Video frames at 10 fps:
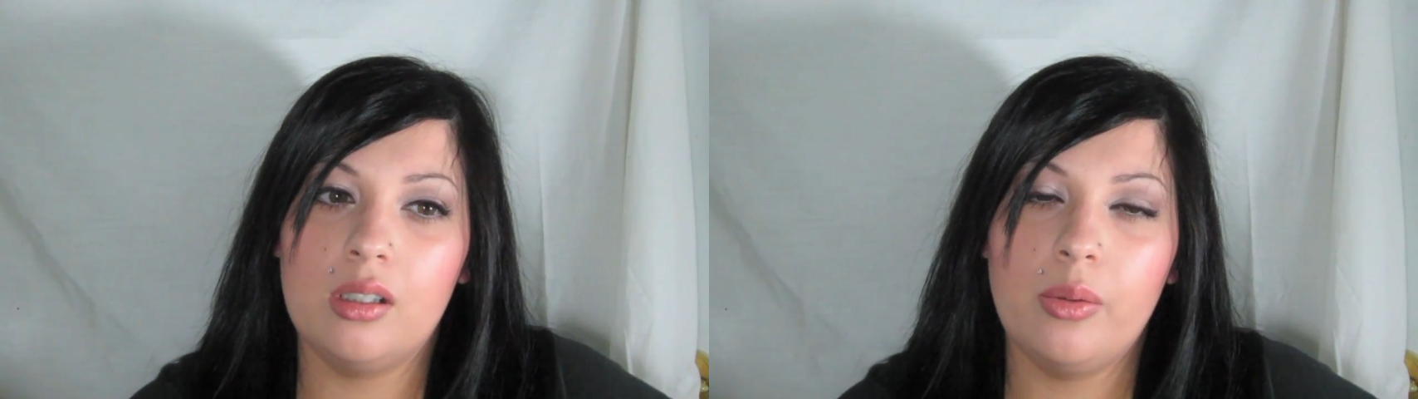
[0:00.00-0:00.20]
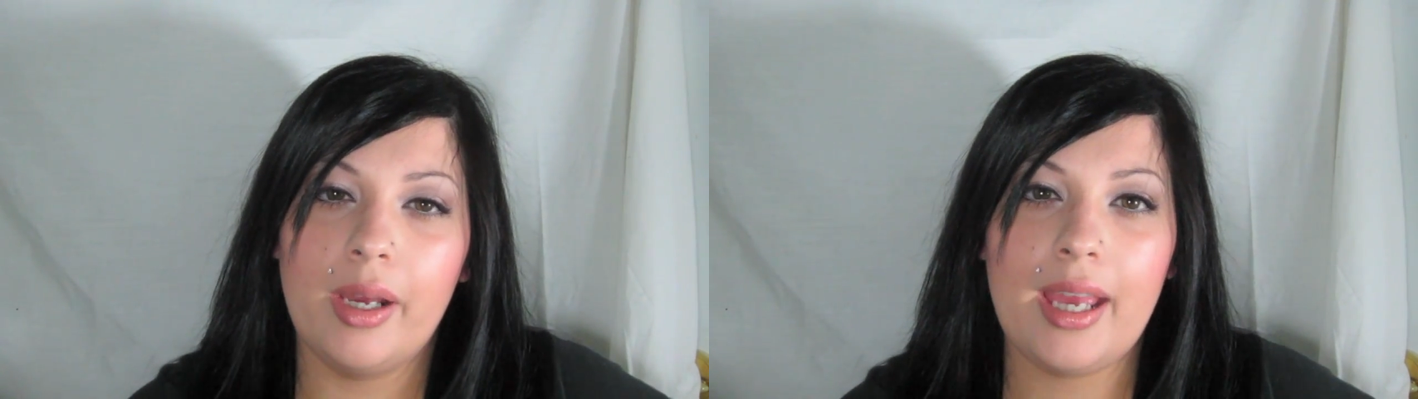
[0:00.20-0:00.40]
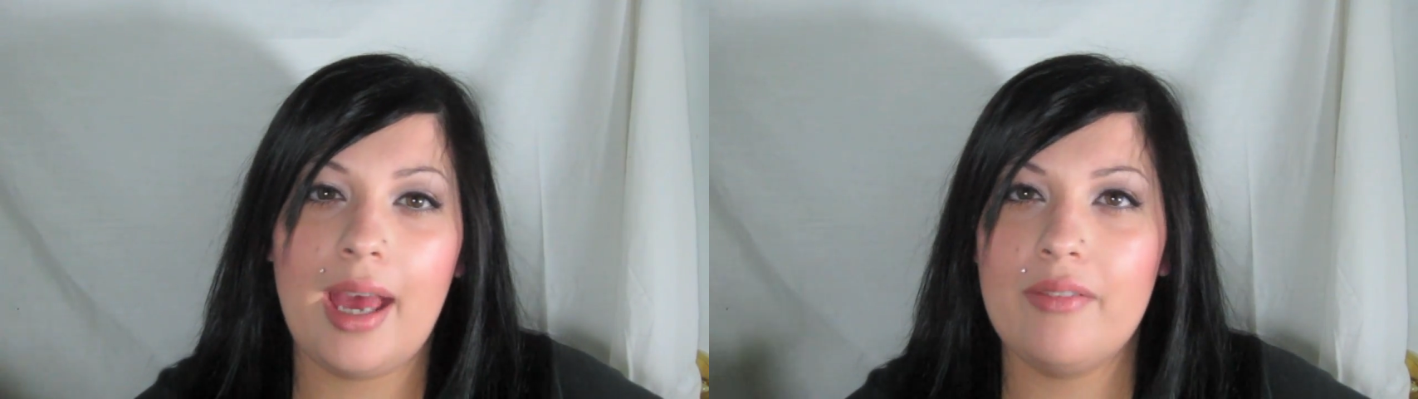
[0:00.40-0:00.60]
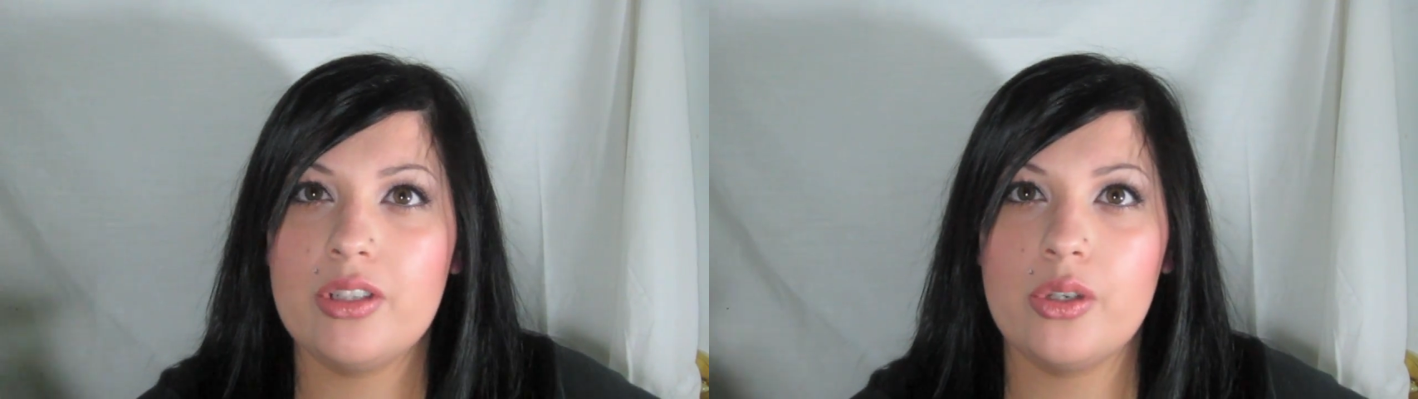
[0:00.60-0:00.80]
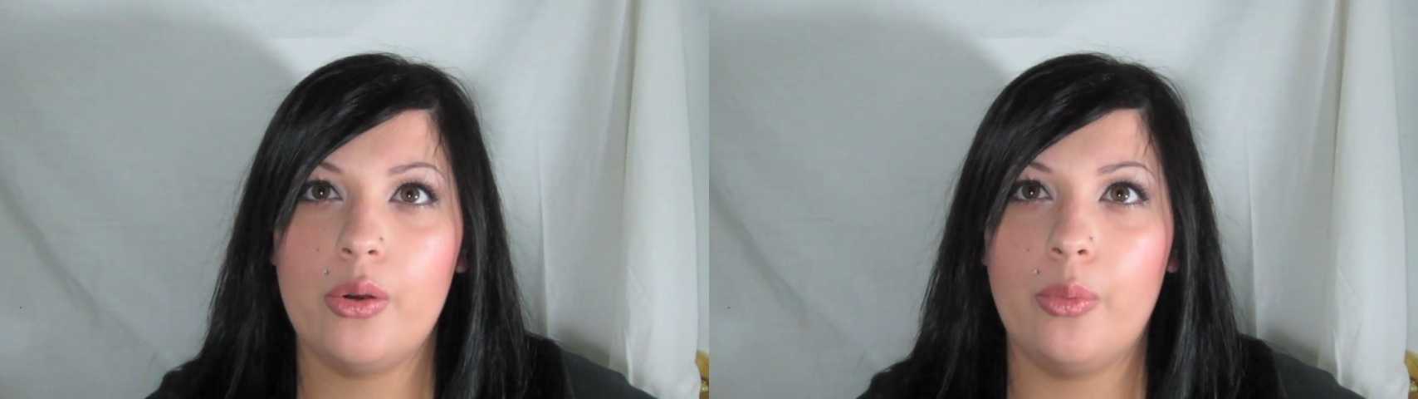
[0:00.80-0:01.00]
quick
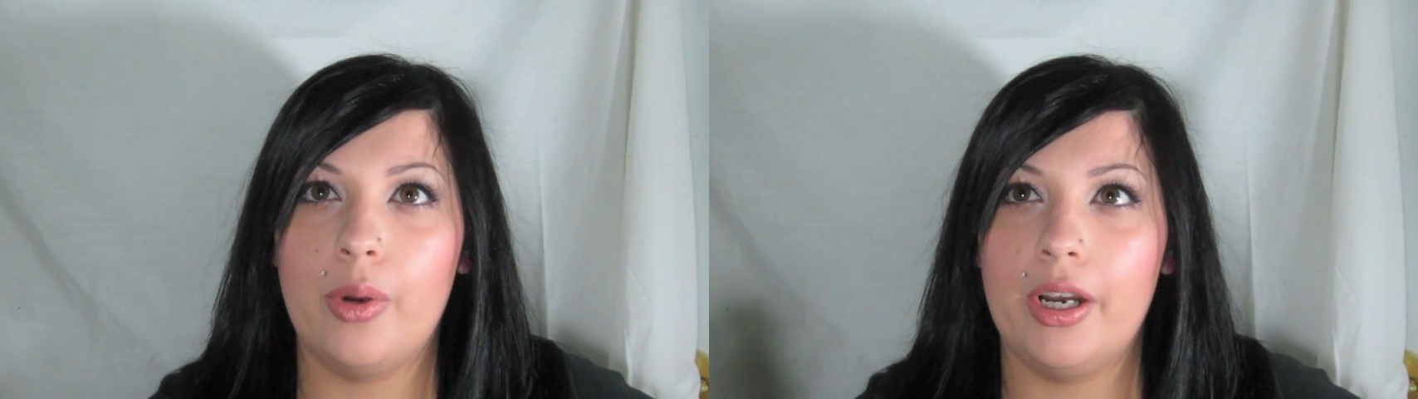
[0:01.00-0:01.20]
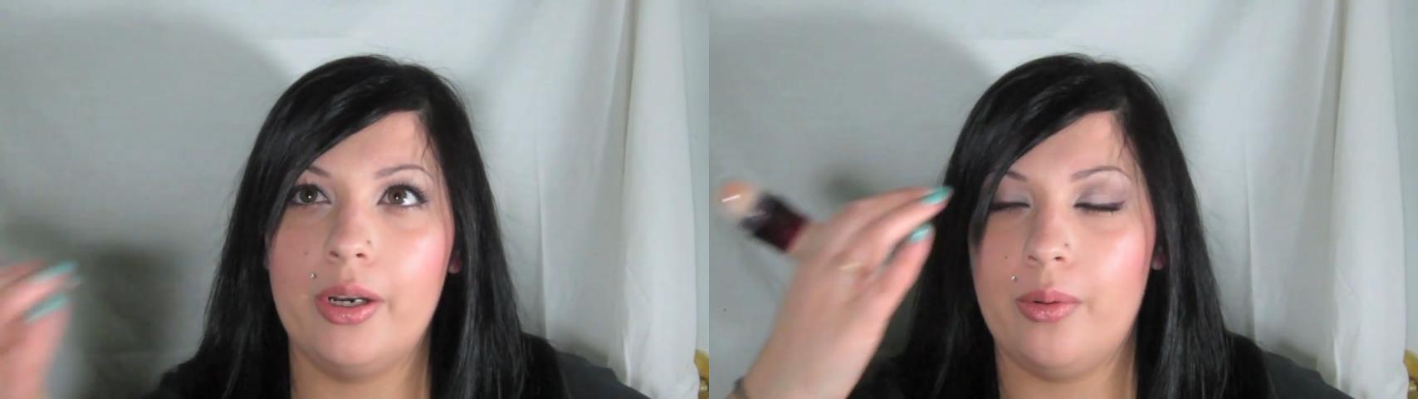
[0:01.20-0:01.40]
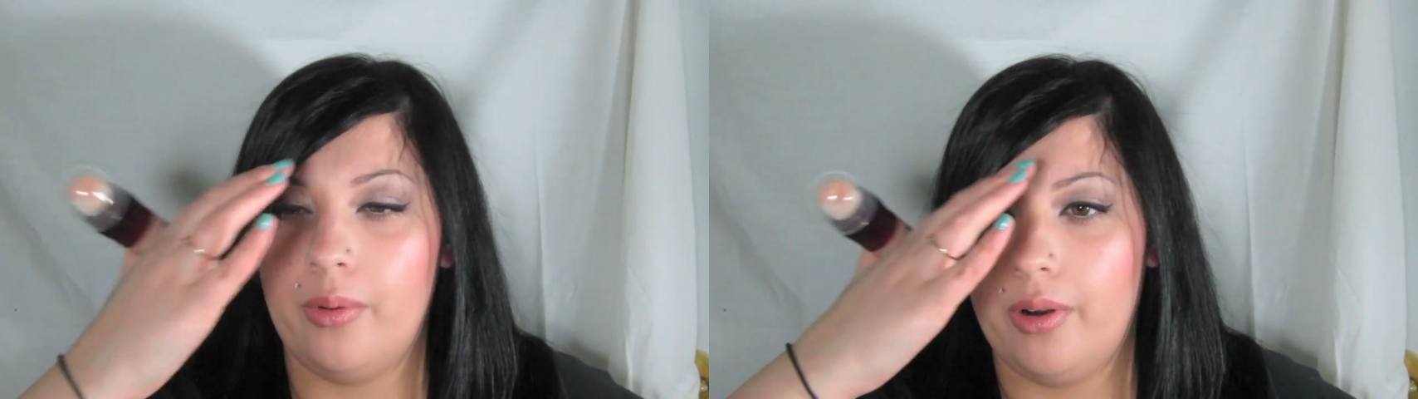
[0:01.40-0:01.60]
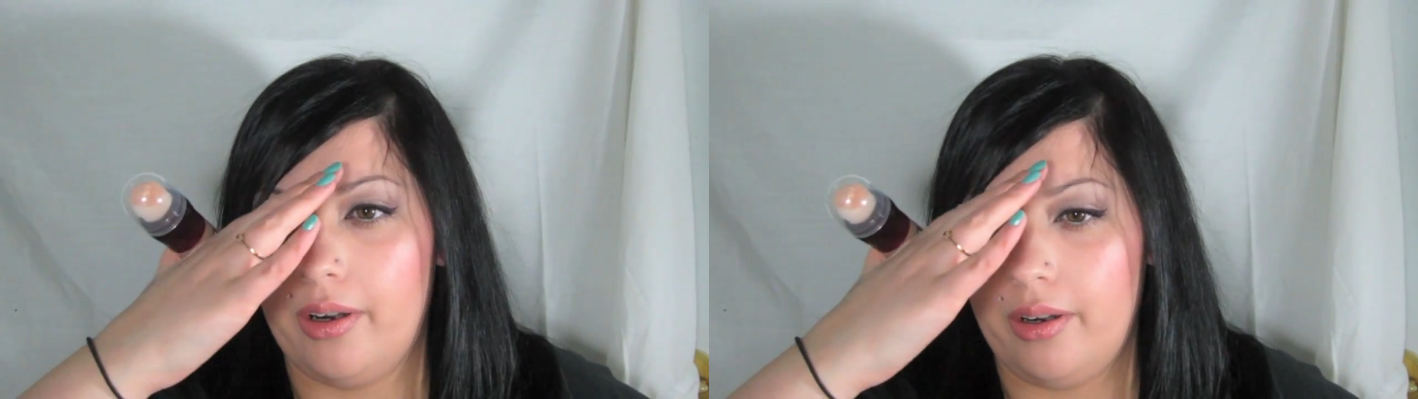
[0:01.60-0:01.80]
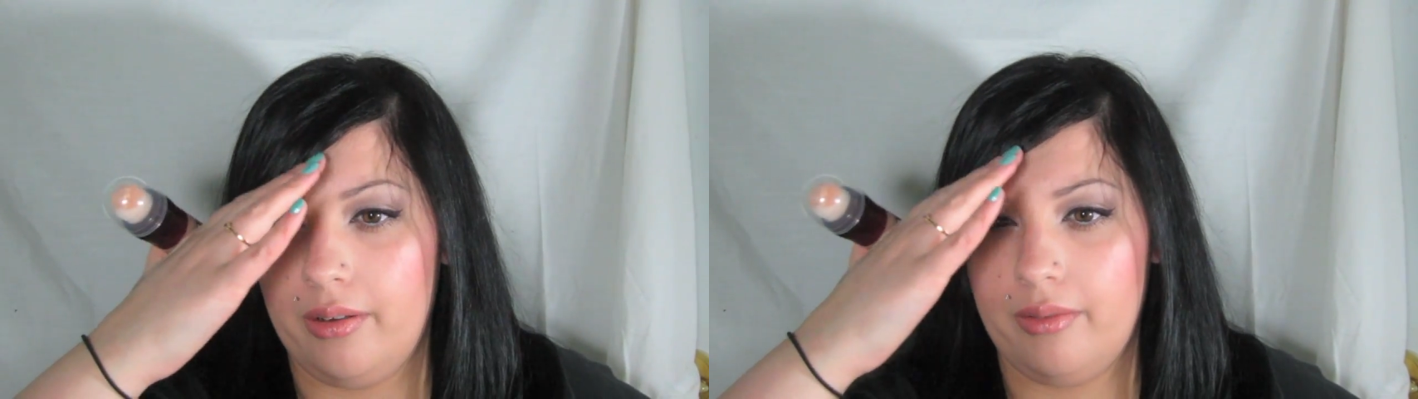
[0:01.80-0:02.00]
having to go to work
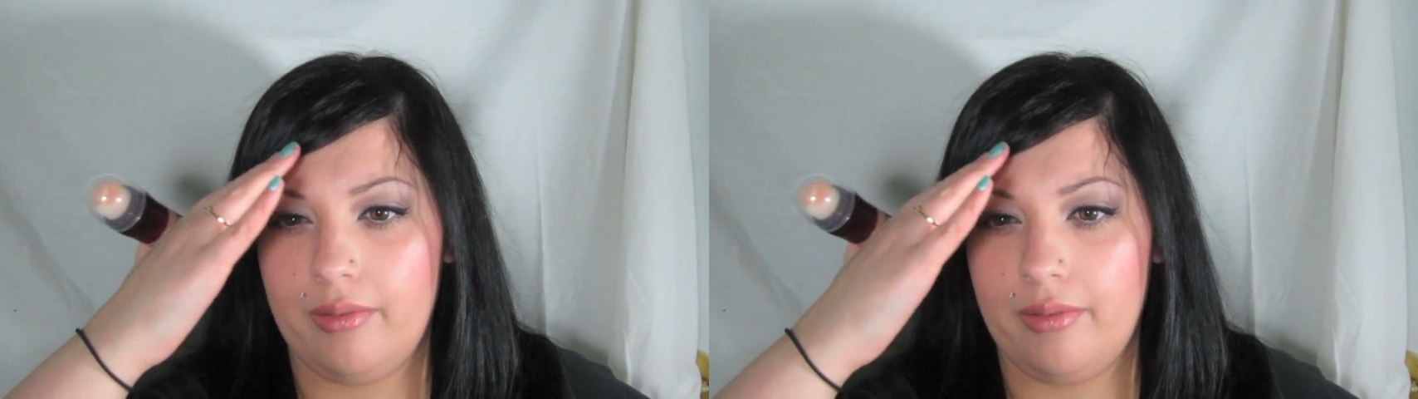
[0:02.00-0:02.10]
or